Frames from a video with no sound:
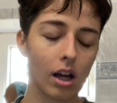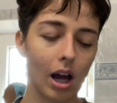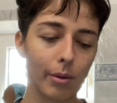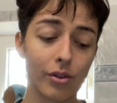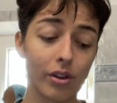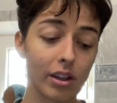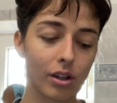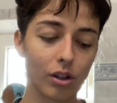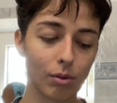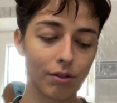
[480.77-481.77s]
I'm not really
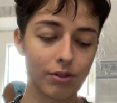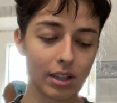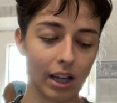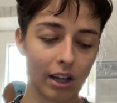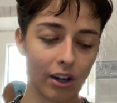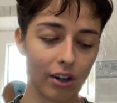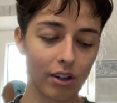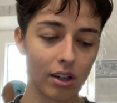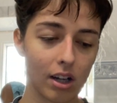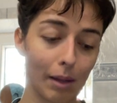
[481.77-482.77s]
good with
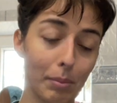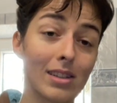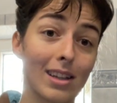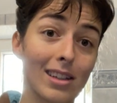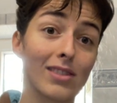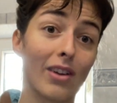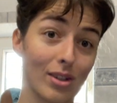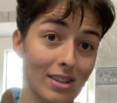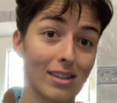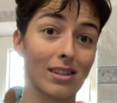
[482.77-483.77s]
skincare. My skin is very
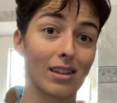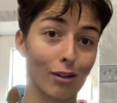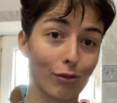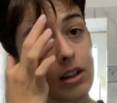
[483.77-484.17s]
sensitive.